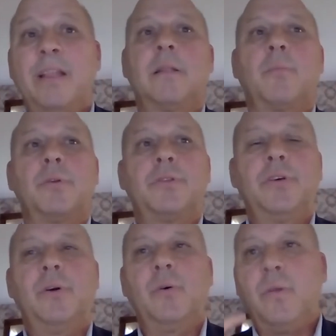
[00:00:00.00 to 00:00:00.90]
Number
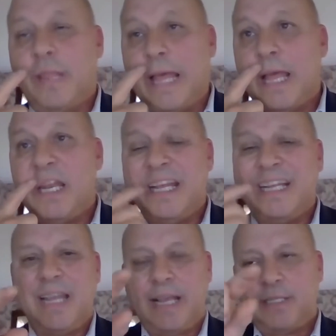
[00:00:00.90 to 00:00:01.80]
two, then
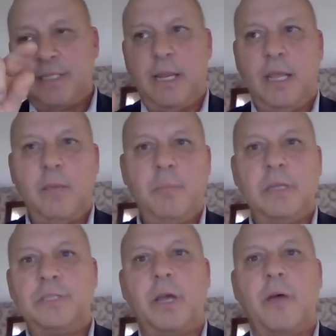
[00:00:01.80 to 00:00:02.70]
it takes an image